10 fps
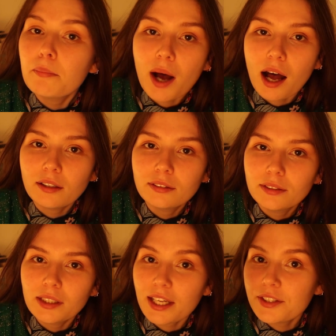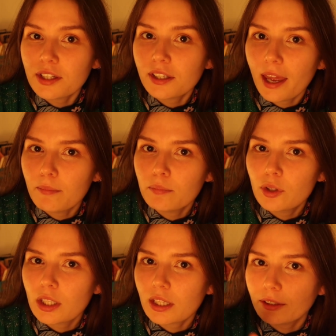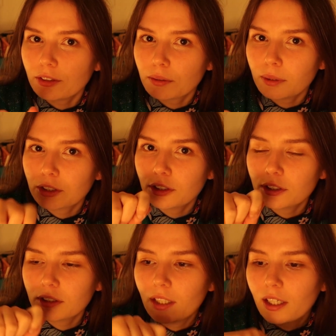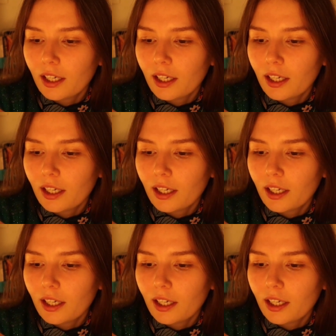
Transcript: but is it them that's the question